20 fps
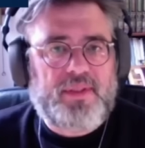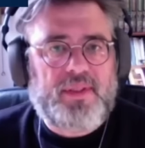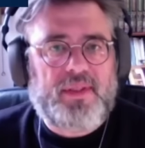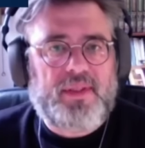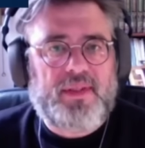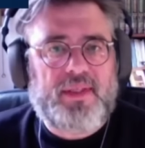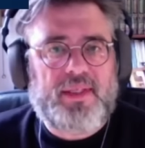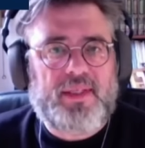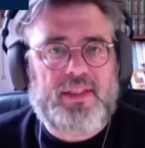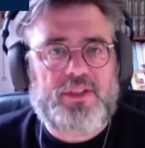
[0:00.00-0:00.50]

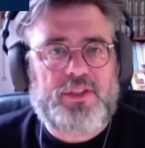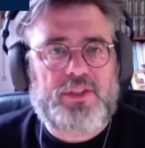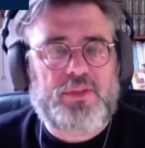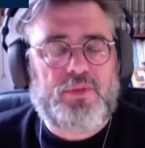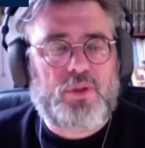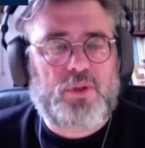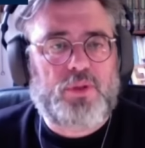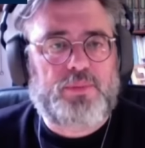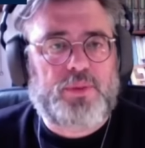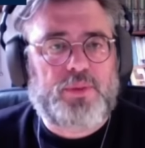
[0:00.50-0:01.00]
uh, there. She
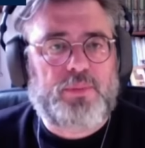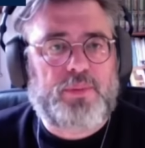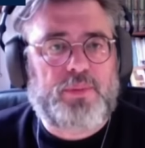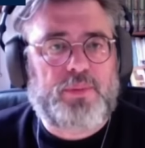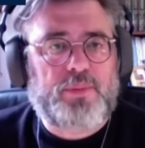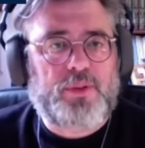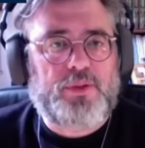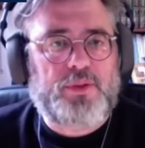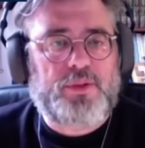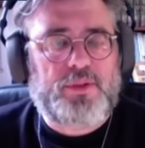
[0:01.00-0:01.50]
wrote
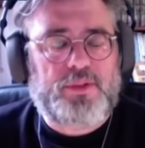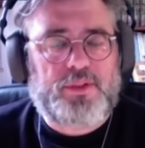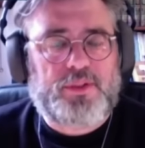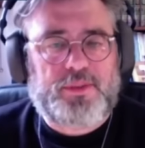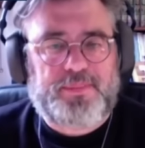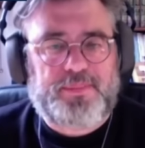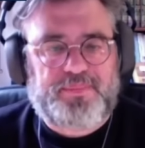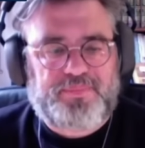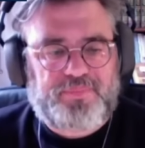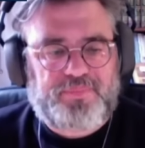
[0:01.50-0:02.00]
proposals
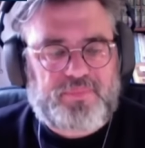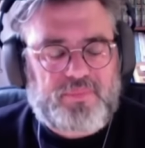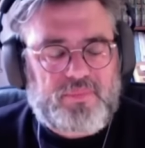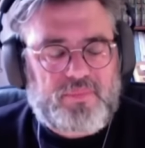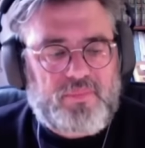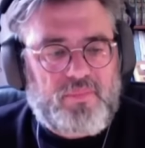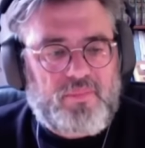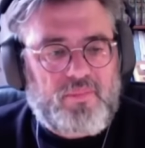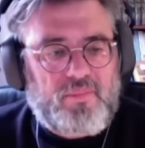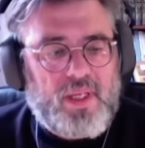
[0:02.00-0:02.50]

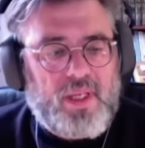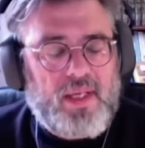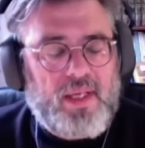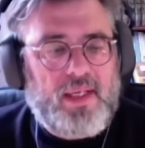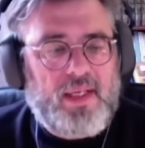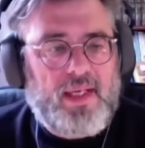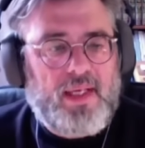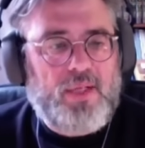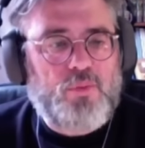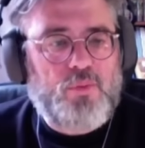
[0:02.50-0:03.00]

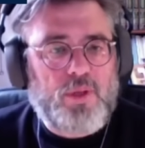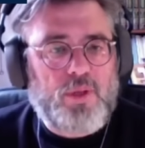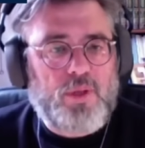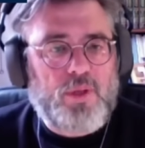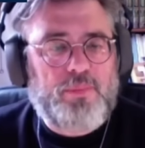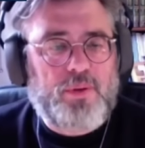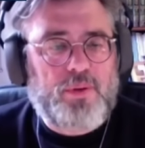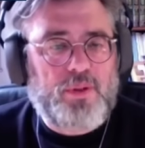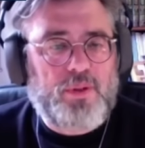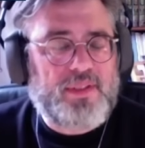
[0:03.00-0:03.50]
uh,
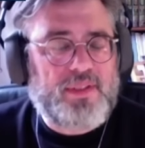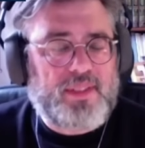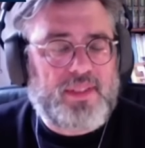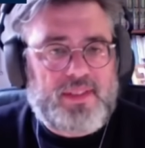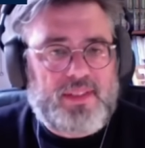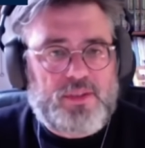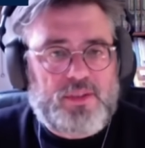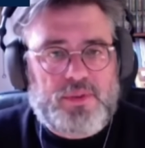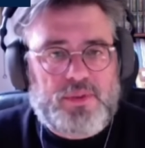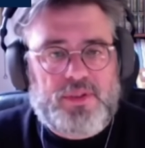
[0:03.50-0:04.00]
one point,
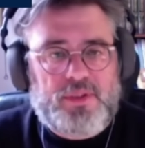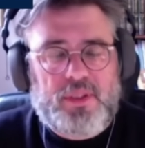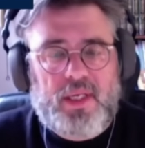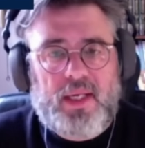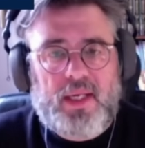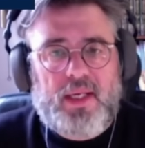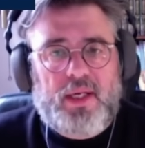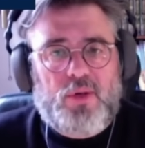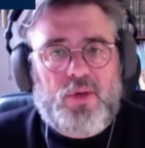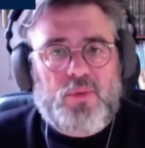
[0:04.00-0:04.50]
and this was
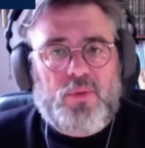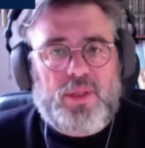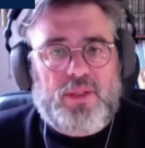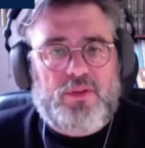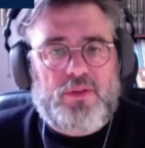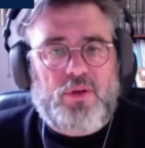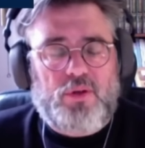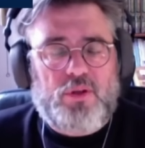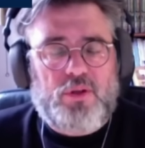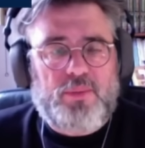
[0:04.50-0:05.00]

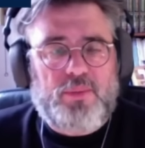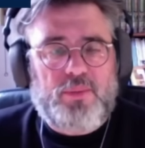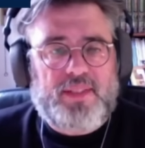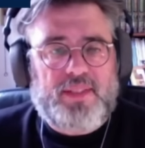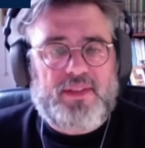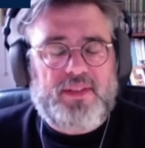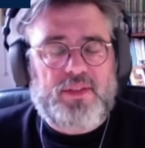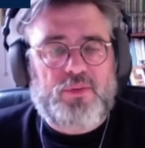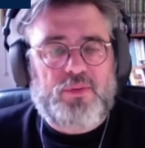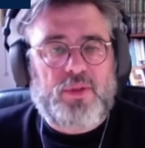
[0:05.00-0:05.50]
well
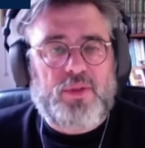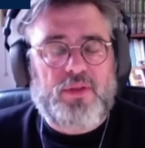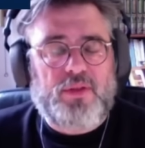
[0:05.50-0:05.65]
documented.